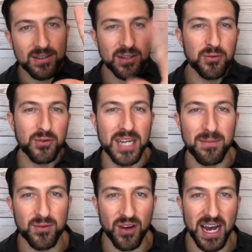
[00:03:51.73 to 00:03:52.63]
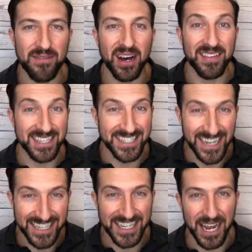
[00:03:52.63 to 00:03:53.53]
2 times 5 on the
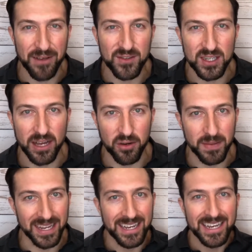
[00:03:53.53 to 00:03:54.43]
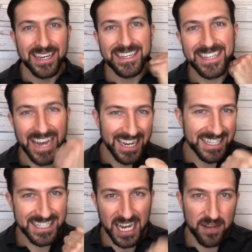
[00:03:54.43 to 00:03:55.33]
stick saves. That would be 10
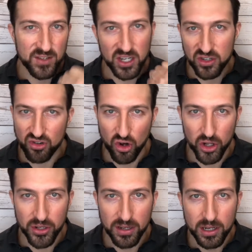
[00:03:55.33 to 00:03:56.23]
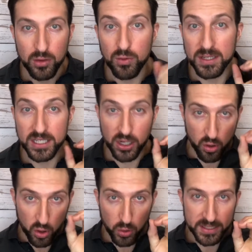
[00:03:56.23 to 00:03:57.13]
saves controlled with
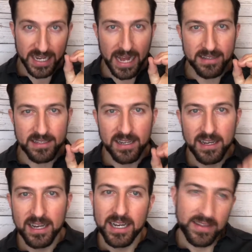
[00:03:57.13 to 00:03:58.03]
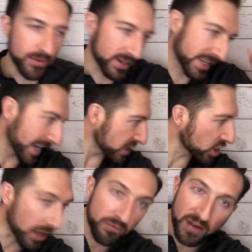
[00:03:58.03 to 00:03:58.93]
0 goals against. They would catch
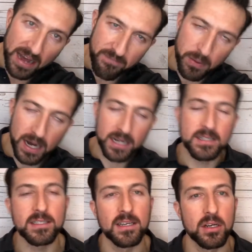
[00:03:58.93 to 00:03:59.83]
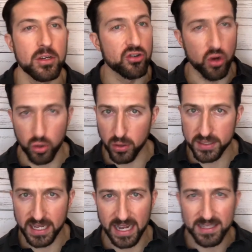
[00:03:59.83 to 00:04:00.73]
all 5 pucks, no
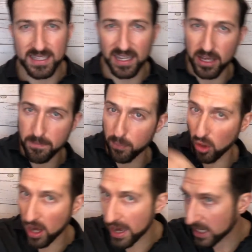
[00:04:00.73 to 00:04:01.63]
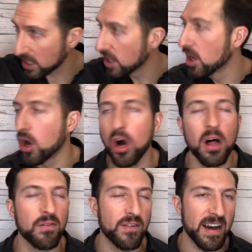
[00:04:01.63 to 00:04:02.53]
goals against, and they'd block
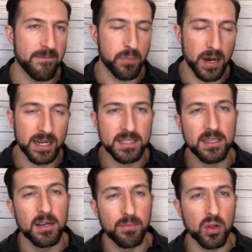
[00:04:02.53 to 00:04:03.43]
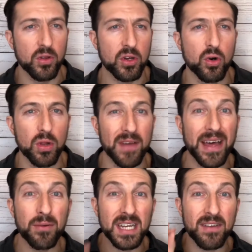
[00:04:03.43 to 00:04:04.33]
all 5 pucks below the goal line.
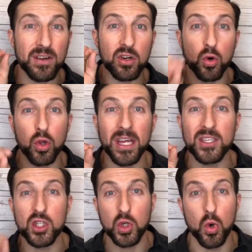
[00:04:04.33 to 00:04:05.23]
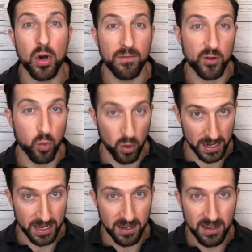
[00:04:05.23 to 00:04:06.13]
That would give a goalie a score of
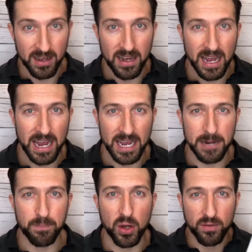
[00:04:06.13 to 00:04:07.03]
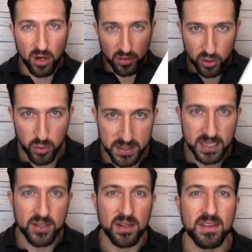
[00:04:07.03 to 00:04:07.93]
20. And out of all the goalies
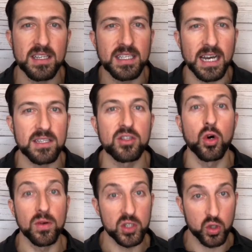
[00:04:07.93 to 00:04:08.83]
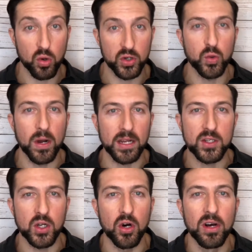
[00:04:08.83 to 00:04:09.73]
that took these tests, no one scored 20.
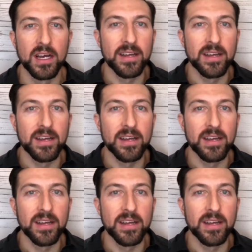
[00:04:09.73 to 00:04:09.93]
So